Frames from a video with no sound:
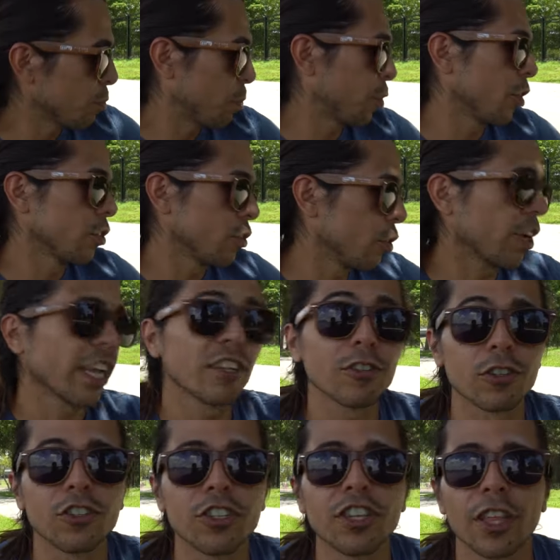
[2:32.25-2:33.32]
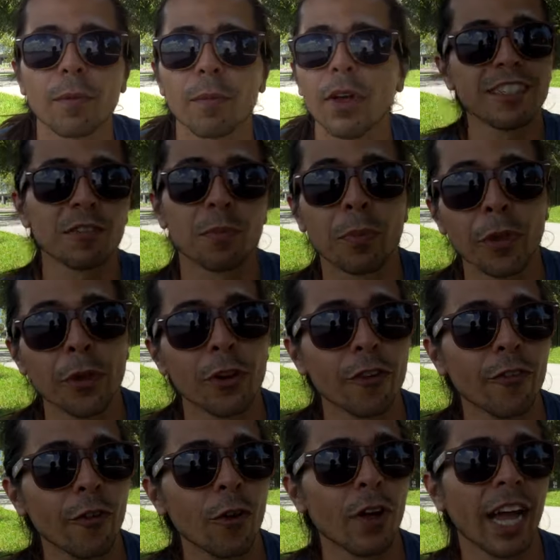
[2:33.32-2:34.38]
But you can just see them. It is
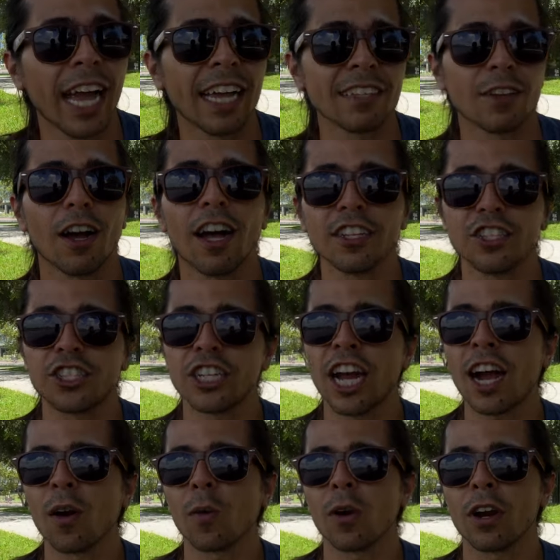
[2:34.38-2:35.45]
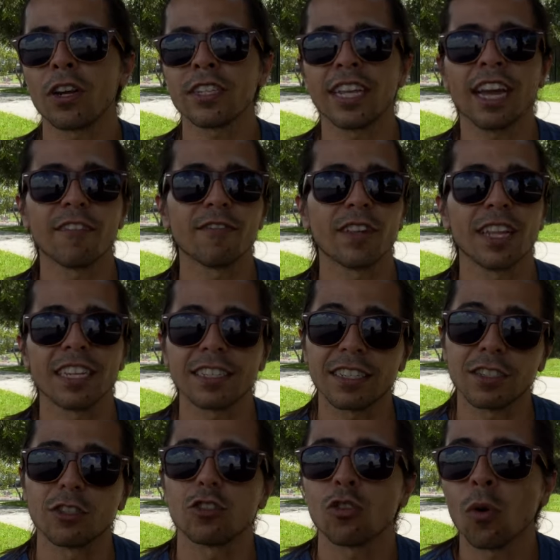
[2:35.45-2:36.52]
beautiful, has hot showers, have a
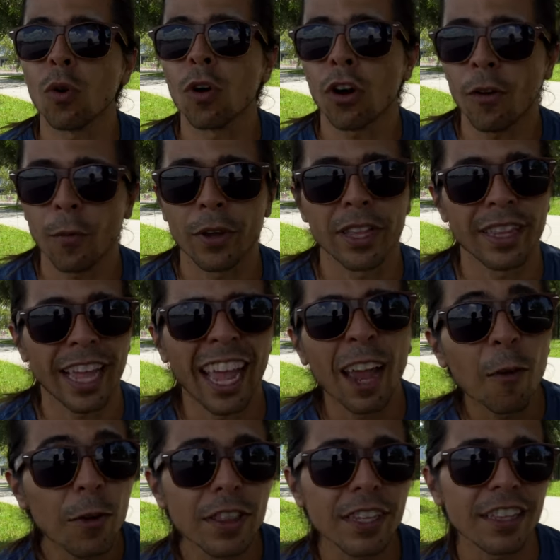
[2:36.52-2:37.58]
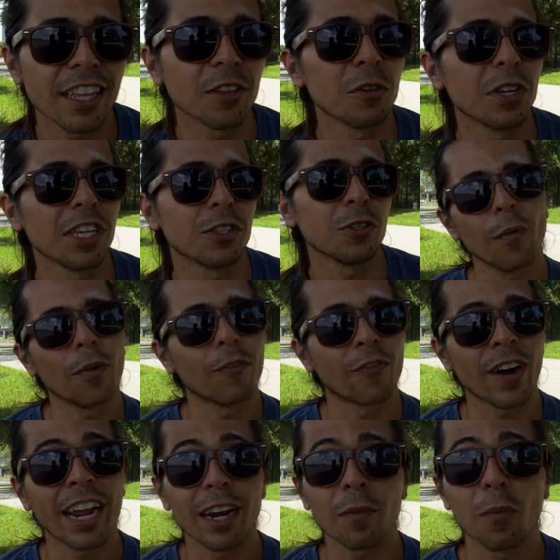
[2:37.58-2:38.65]
store with everything that you need.
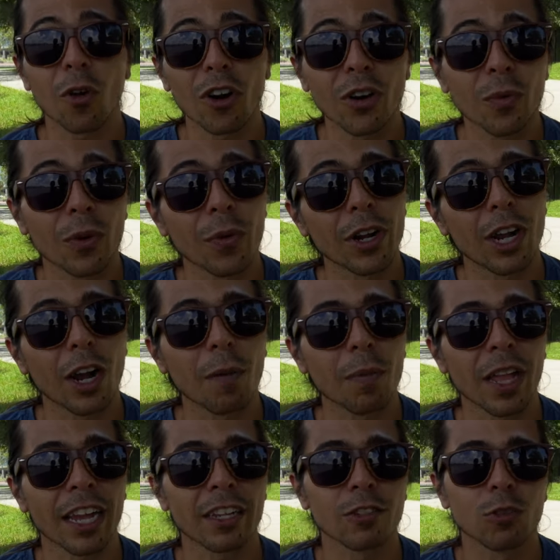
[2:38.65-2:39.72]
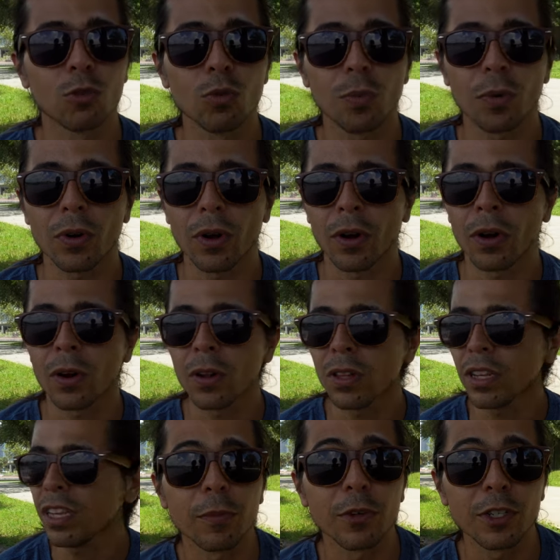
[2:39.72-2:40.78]
Friday morning, we wake up like super
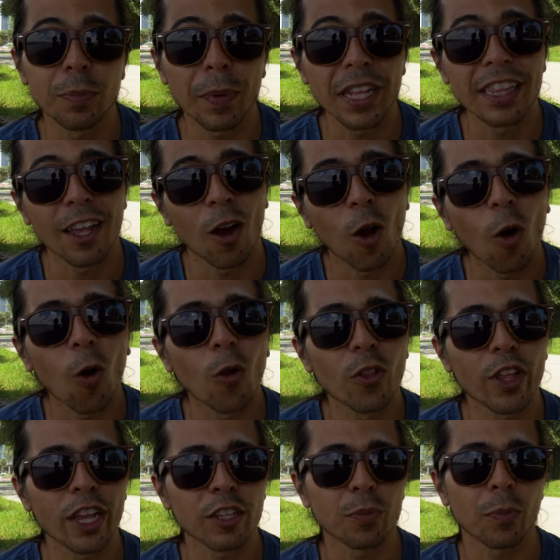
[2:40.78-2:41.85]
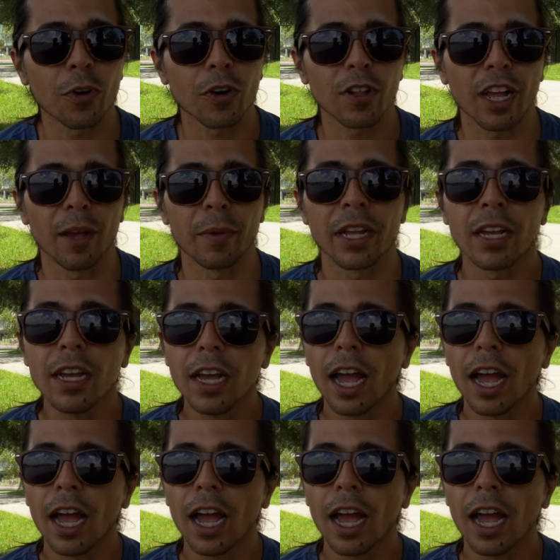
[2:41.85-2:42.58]
early. We spend the whole day sport climbing.